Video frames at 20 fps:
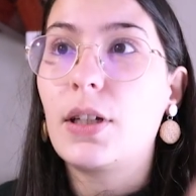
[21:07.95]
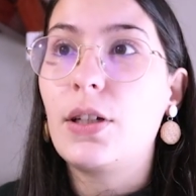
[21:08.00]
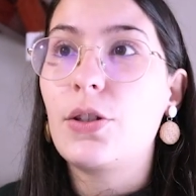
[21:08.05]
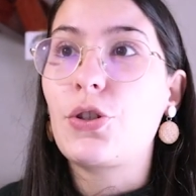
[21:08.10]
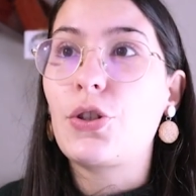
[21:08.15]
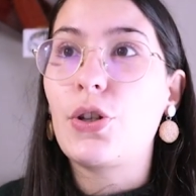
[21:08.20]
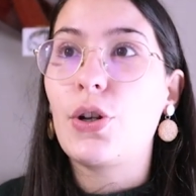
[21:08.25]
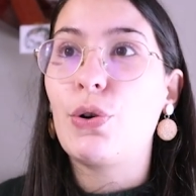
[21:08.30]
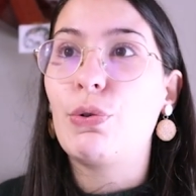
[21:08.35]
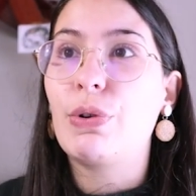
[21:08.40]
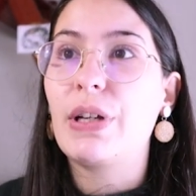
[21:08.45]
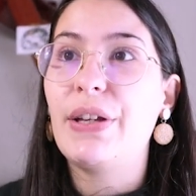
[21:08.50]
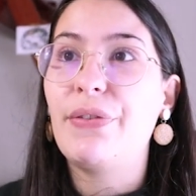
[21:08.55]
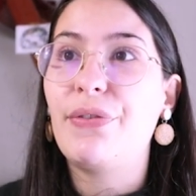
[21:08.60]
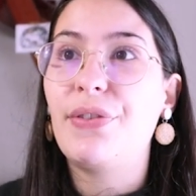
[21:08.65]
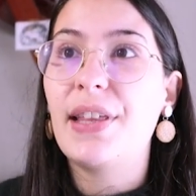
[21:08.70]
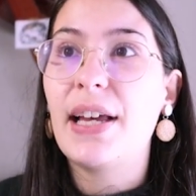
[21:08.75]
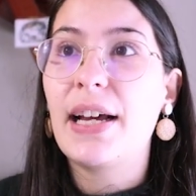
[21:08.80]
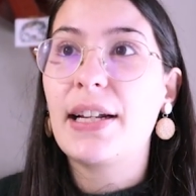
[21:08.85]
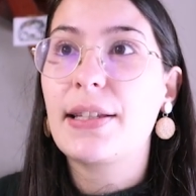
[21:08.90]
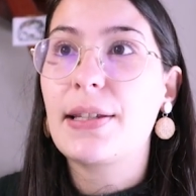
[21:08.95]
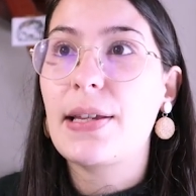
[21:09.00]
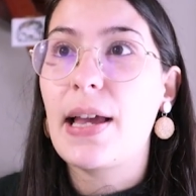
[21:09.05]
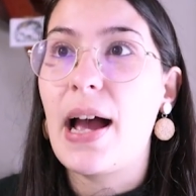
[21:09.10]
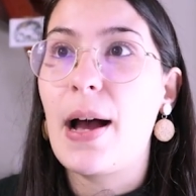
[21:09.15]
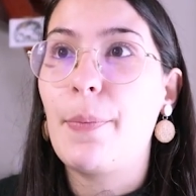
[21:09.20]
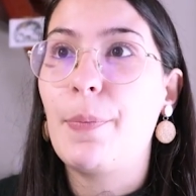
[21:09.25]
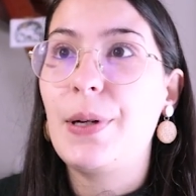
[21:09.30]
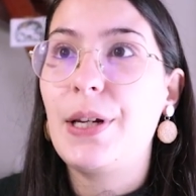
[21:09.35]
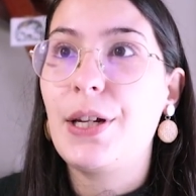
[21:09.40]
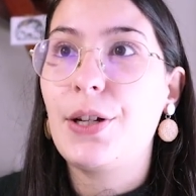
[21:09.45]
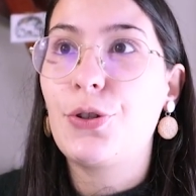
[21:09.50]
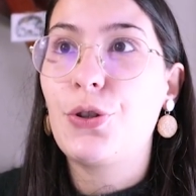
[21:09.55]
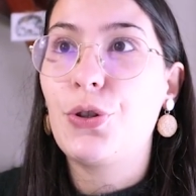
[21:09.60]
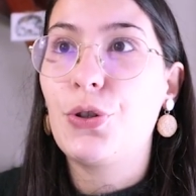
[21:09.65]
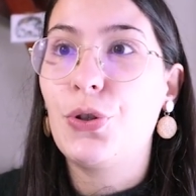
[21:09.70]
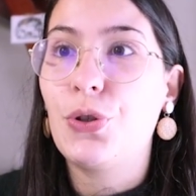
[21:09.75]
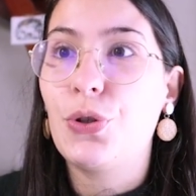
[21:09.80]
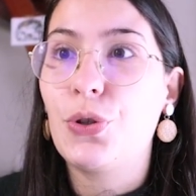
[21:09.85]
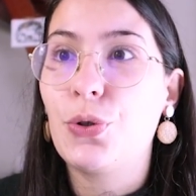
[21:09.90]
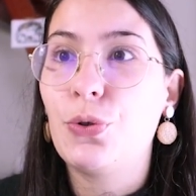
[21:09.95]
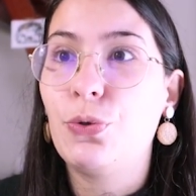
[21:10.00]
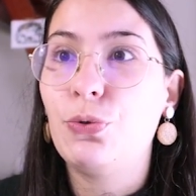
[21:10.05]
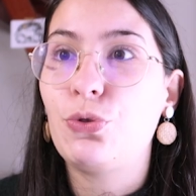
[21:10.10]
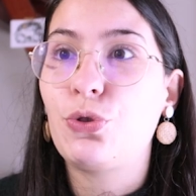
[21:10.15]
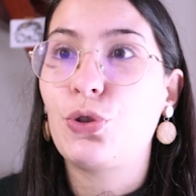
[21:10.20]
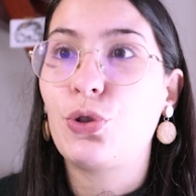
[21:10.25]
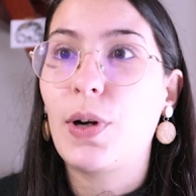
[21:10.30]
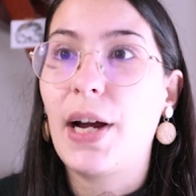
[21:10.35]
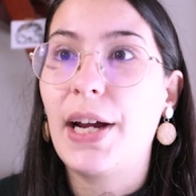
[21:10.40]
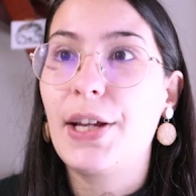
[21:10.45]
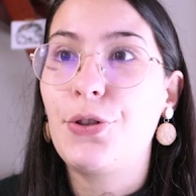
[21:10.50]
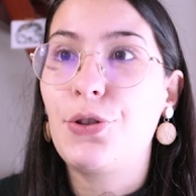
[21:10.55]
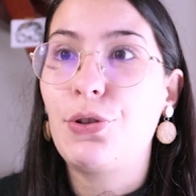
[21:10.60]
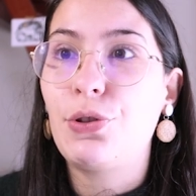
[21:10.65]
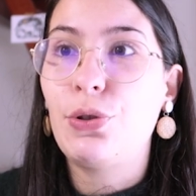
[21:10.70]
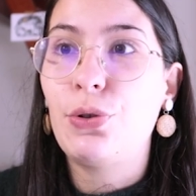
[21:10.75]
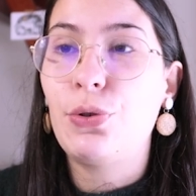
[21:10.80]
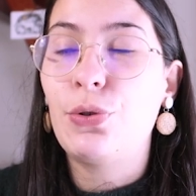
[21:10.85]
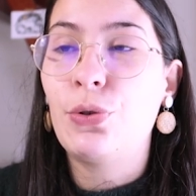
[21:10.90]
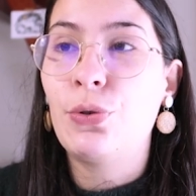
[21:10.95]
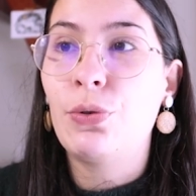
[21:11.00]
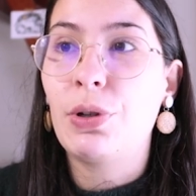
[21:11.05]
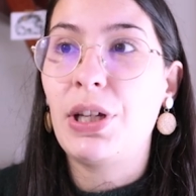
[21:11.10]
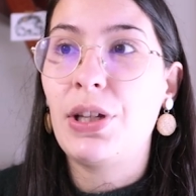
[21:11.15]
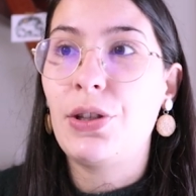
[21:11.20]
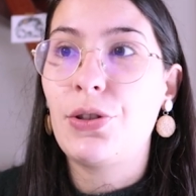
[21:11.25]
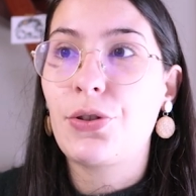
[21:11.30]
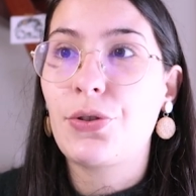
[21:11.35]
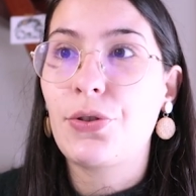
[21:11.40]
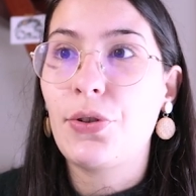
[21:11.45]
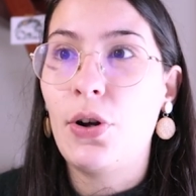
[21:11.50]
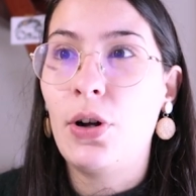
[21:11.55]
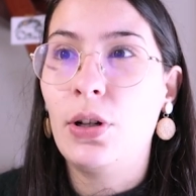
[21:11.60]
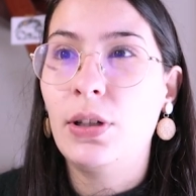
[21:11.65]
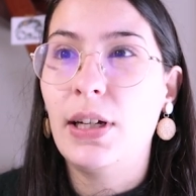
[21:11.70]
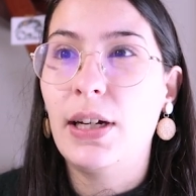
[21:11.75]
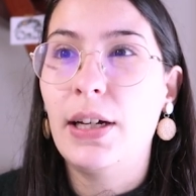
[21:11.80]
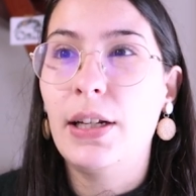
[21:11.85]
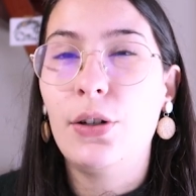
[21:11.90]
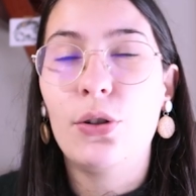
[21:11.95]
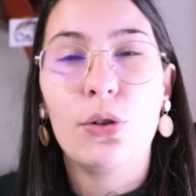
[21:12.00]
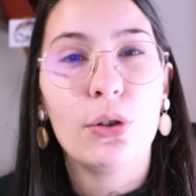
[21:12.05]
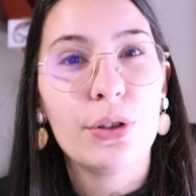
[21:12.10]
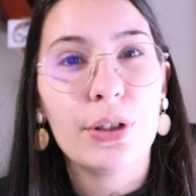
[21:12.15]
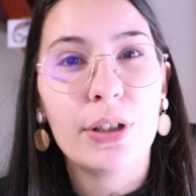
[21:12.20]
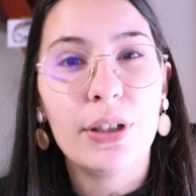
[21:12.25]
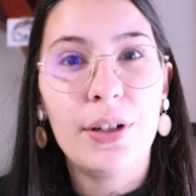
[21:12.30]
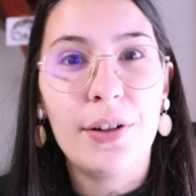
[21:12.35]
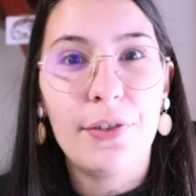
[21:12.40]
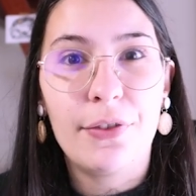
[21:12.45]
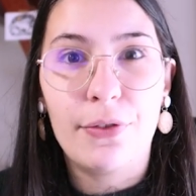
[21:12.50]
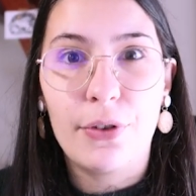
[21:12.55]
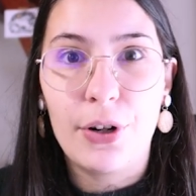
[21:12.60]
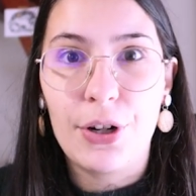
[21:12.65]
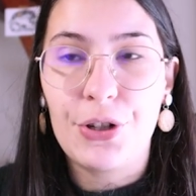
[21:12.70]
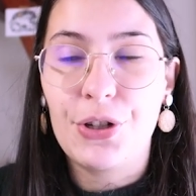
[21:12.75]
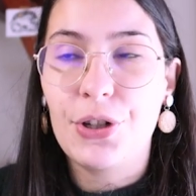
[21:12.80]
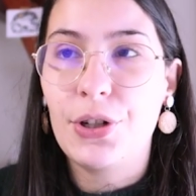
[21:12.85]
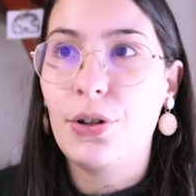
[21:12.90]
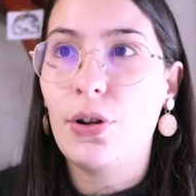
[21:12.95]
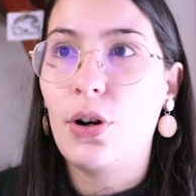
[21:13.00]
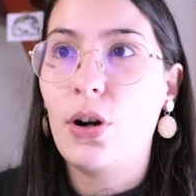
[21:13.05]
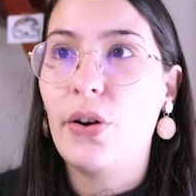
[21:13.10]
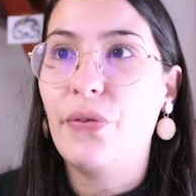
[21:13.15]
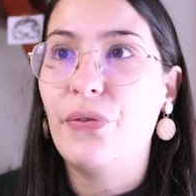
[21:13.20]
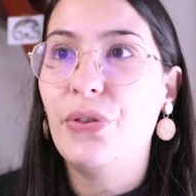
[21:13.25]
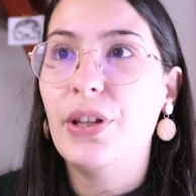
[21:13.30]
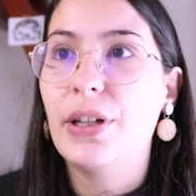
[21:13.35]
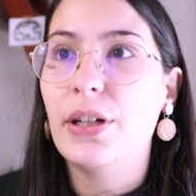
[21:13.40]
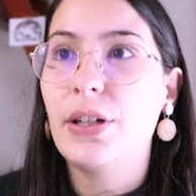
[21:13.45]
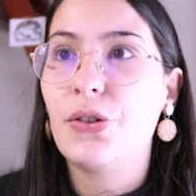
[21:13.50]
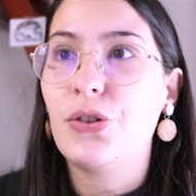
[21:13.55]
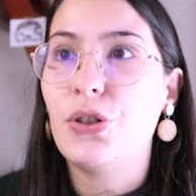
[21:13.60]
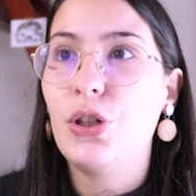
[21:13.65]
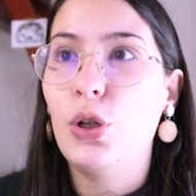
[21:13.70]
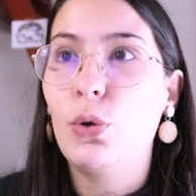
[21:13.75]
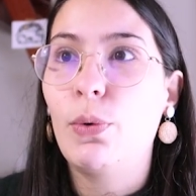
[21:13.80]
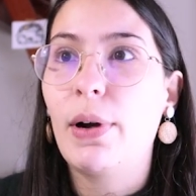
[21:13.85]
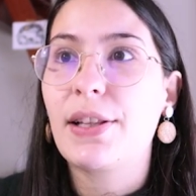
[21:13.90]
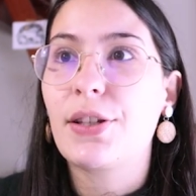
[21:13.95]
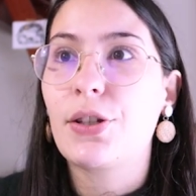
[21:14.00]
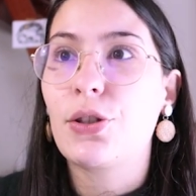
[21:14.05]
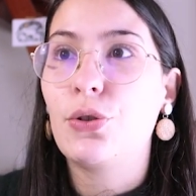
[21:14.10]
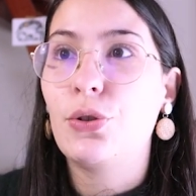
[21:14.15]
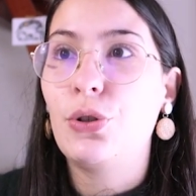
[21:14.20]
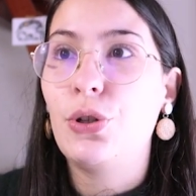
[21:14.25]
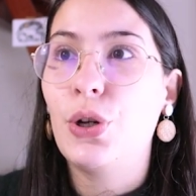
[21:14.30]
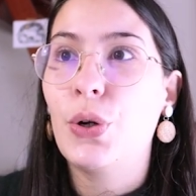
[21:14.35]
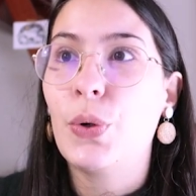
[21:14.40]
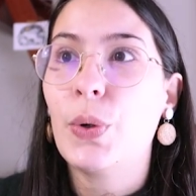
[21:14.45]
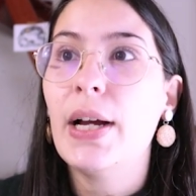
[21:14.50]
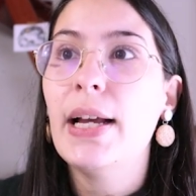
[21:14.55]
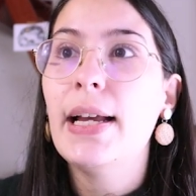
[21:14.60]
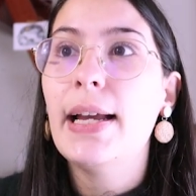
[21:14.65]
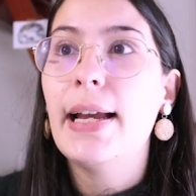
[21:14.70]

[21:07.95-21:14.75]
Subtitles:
So if that's happening to you, try to install an older version of the Silhouette Studio,